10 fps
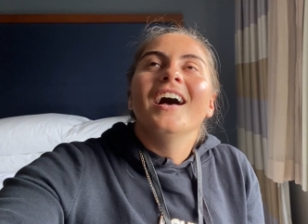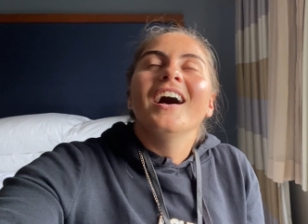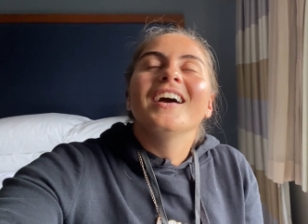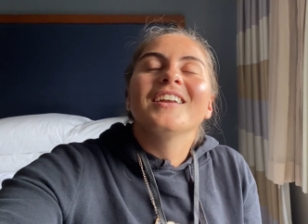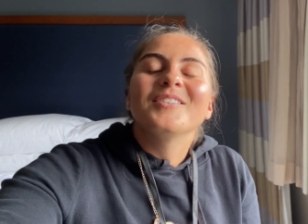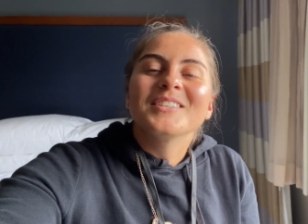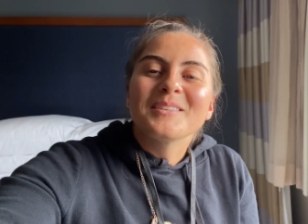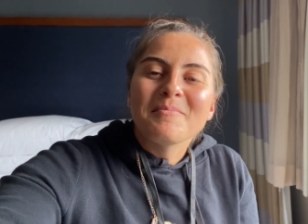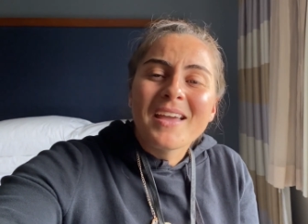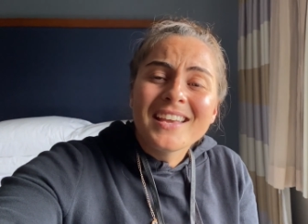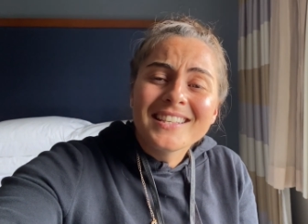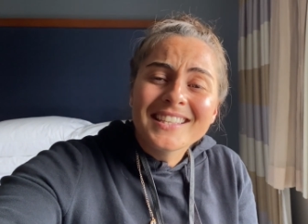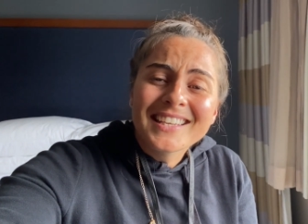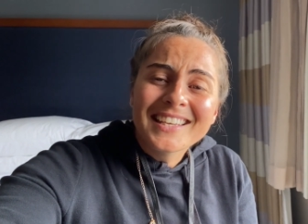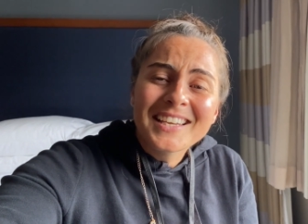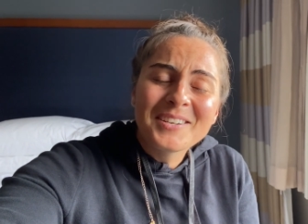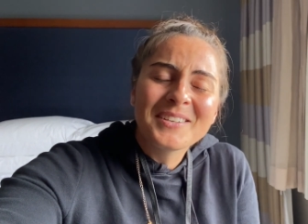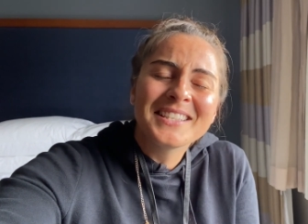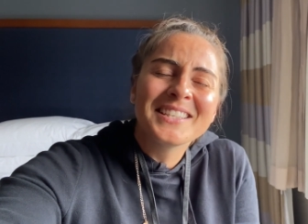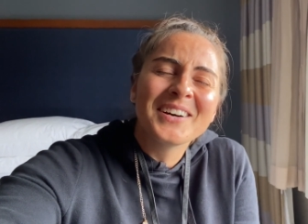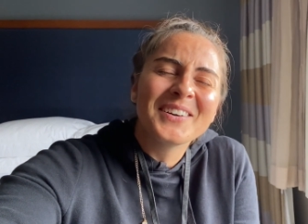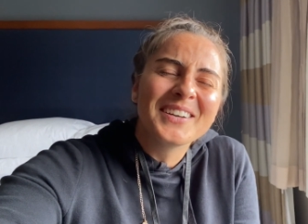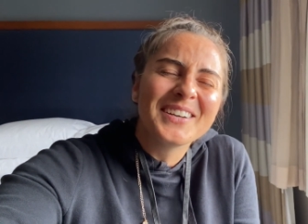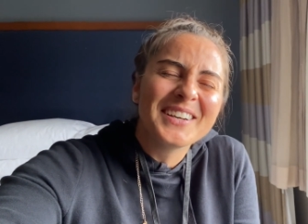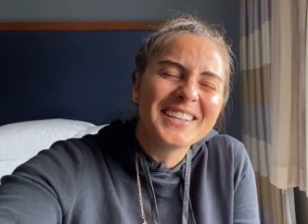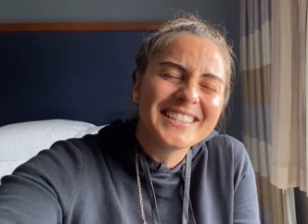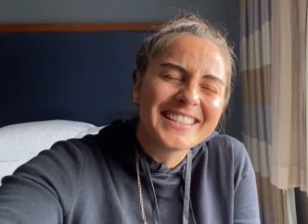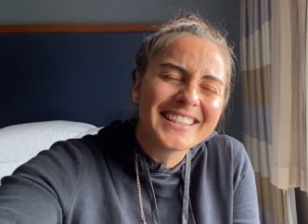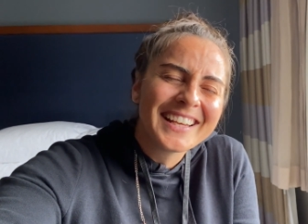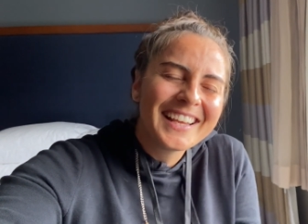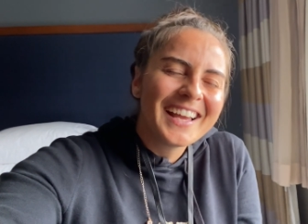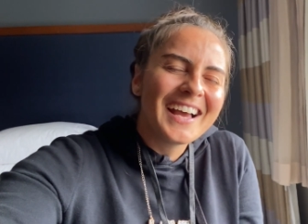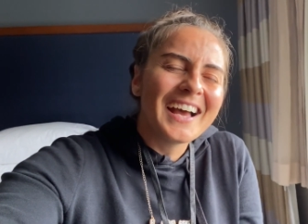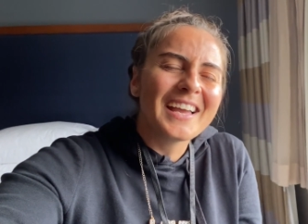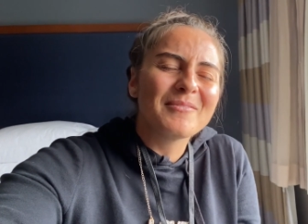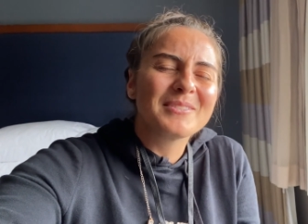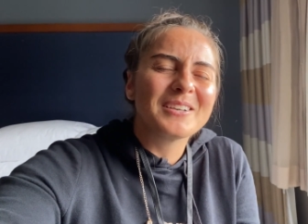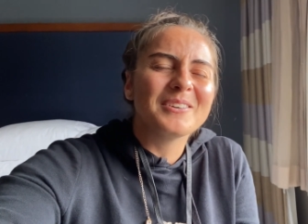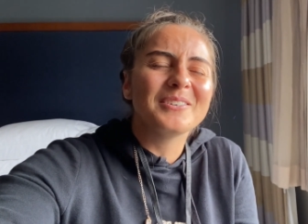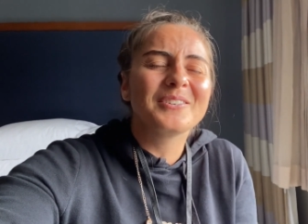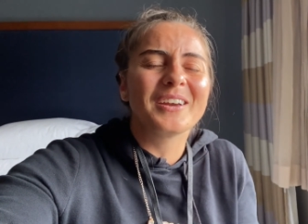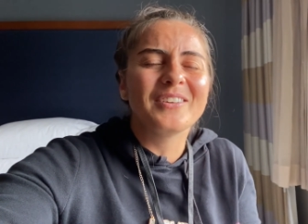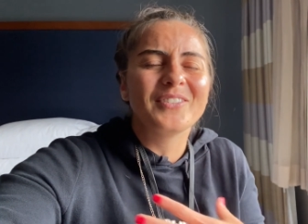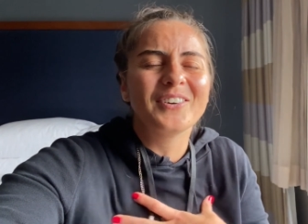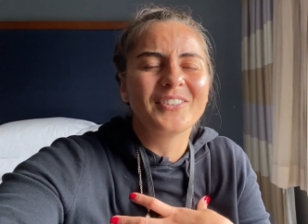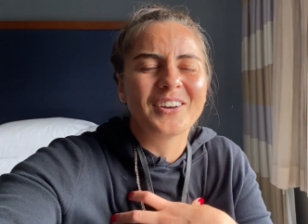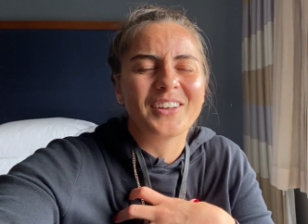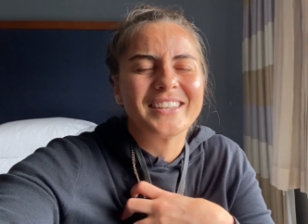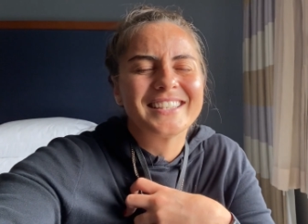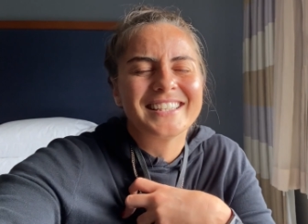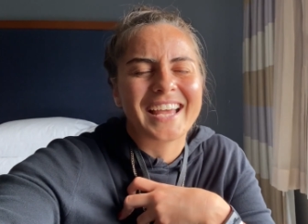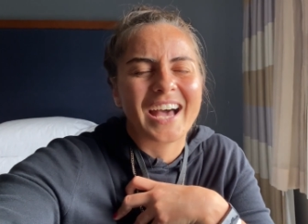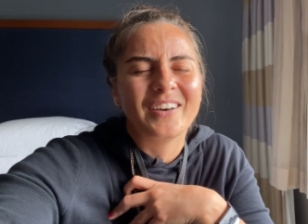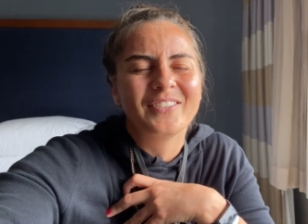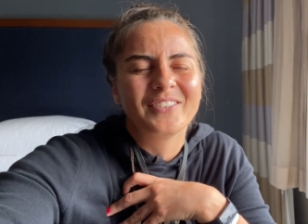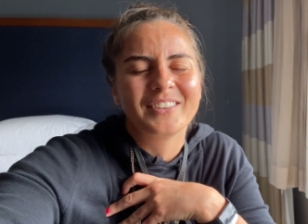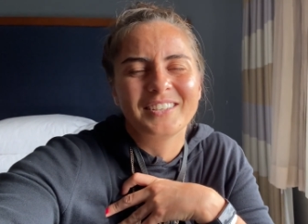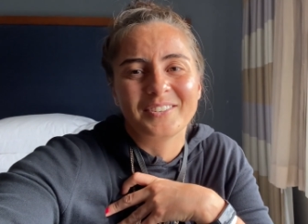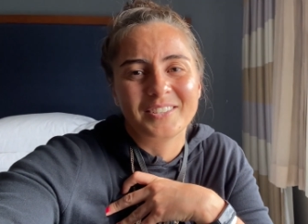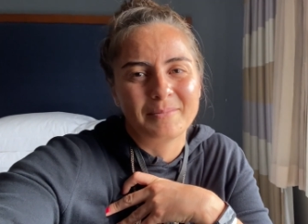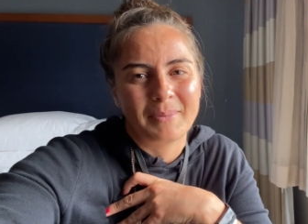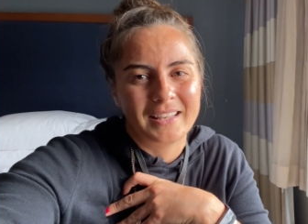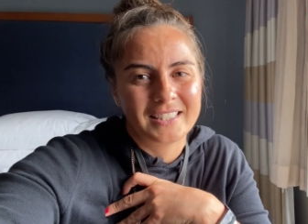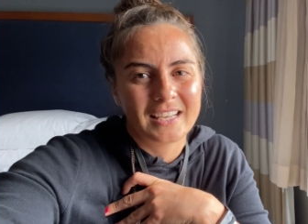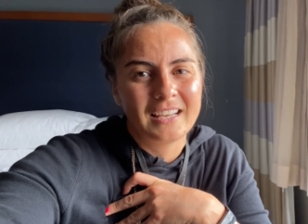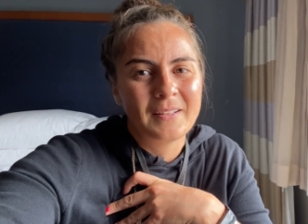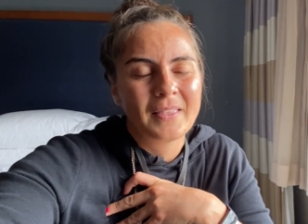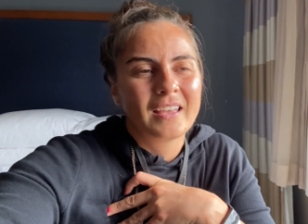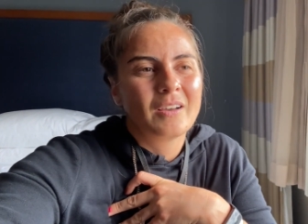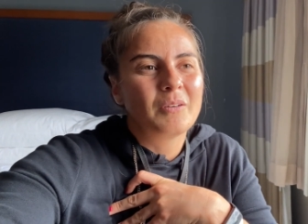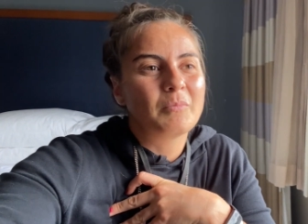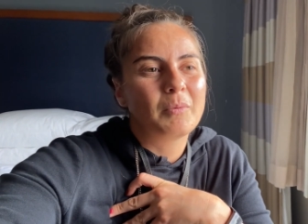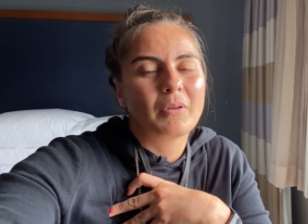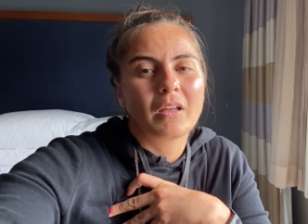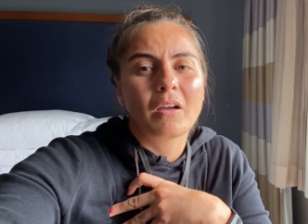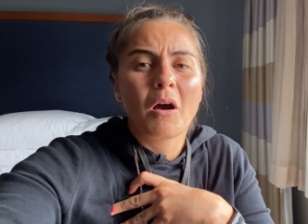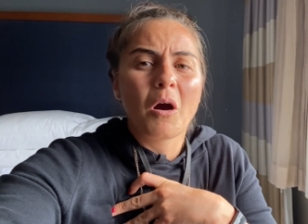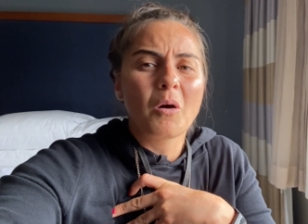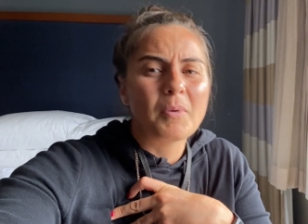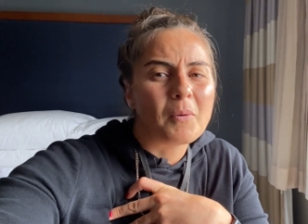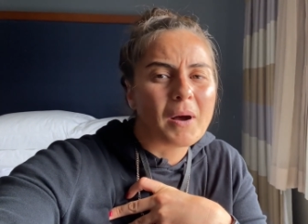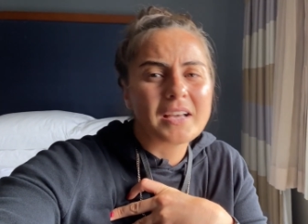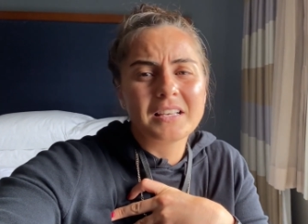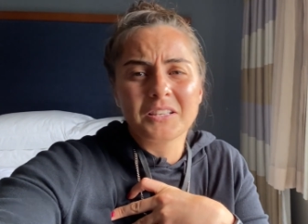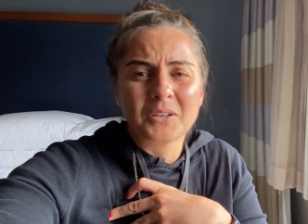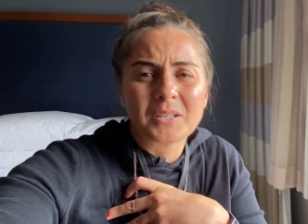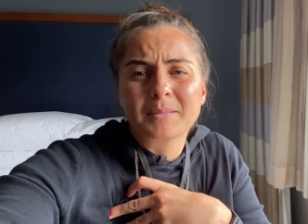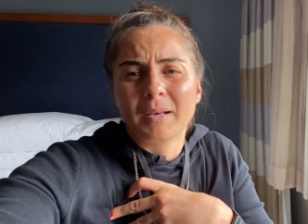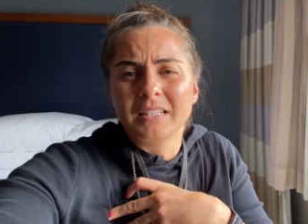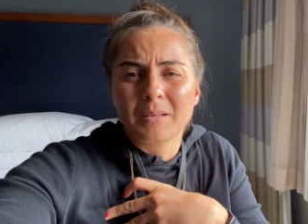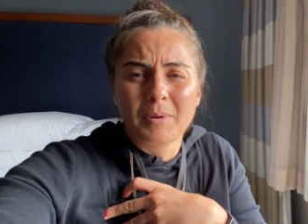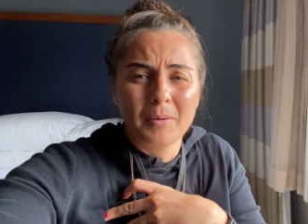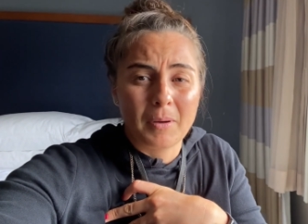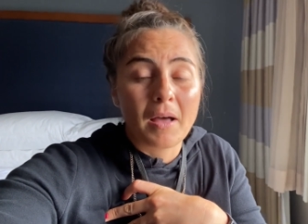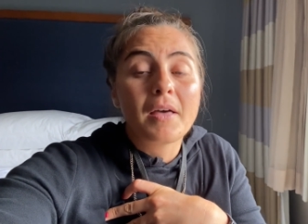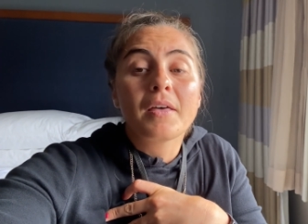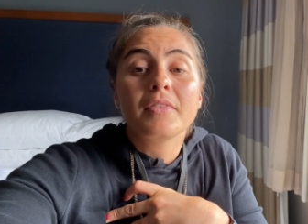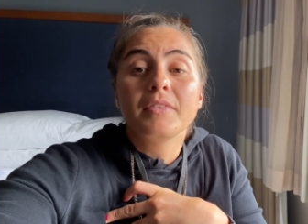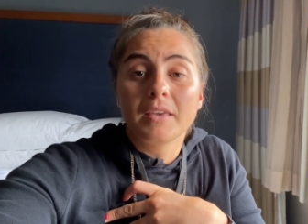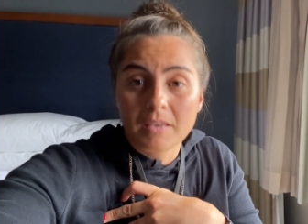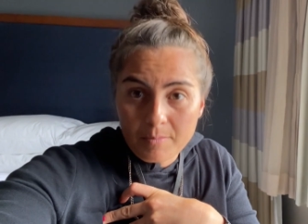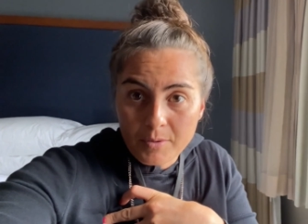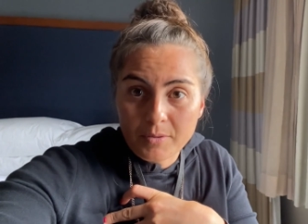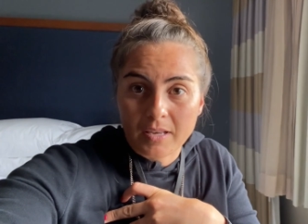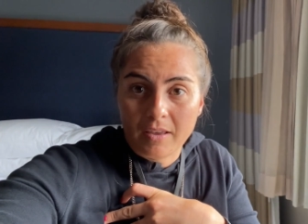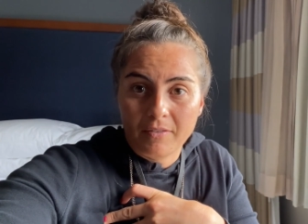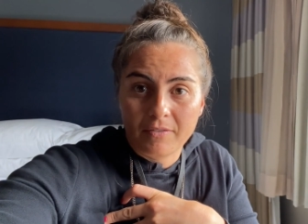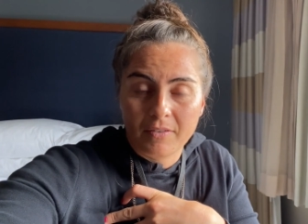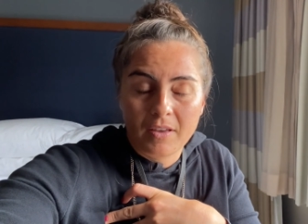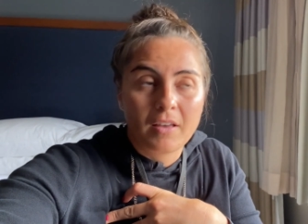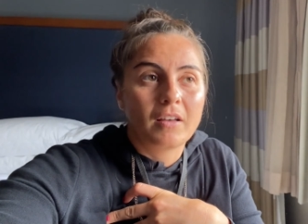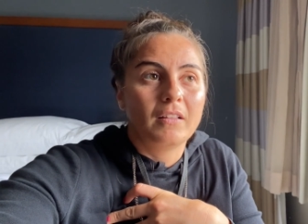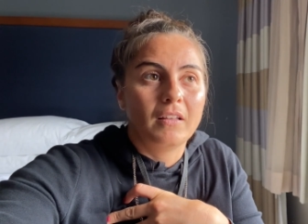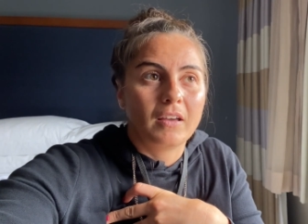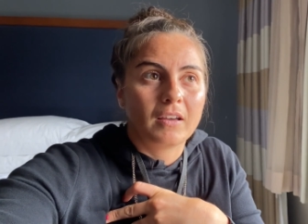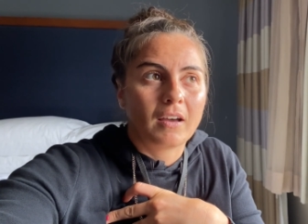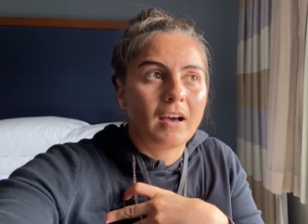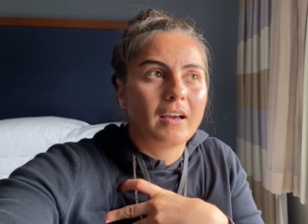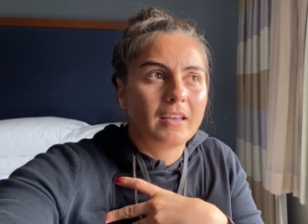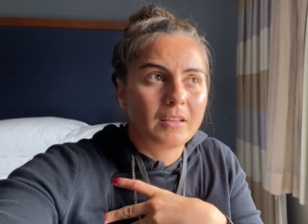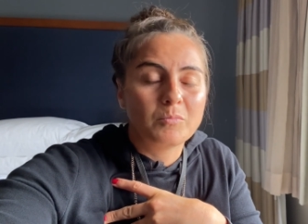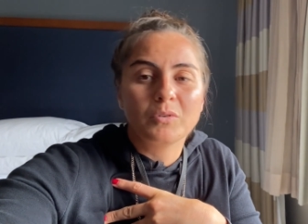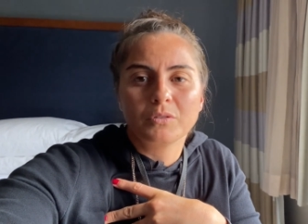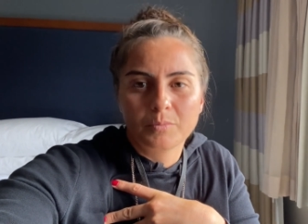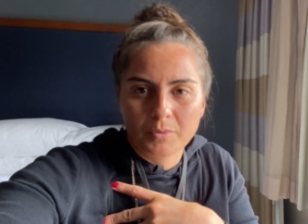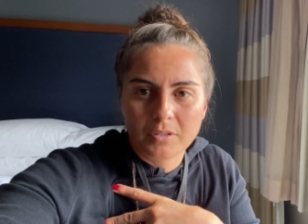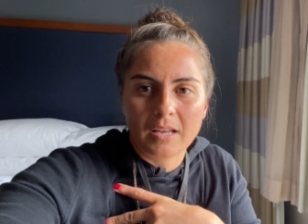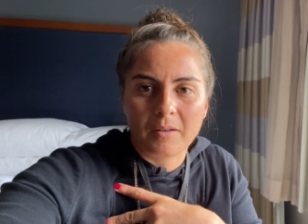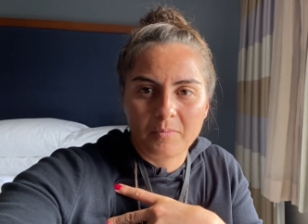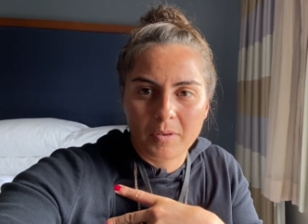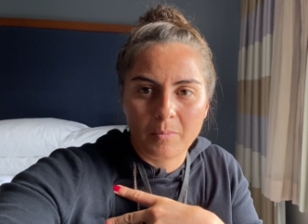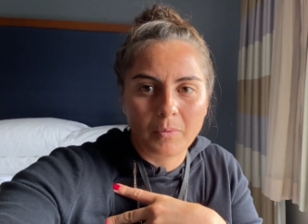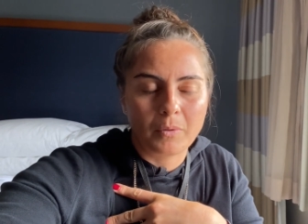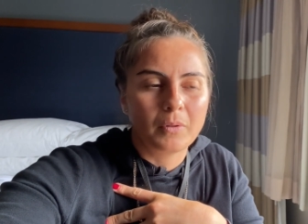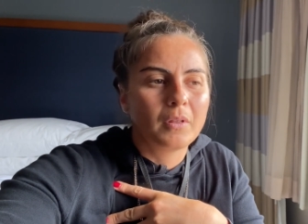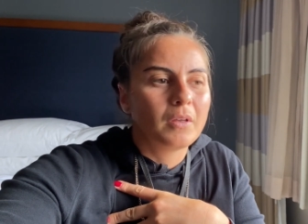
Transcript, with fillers: And it was amazing. It was so good. I'm so grateful for all the staff of the Joe Dispenza. When people are like, oh, but why is it so expensive? Over They keep you safe. Like, I had multiple staff people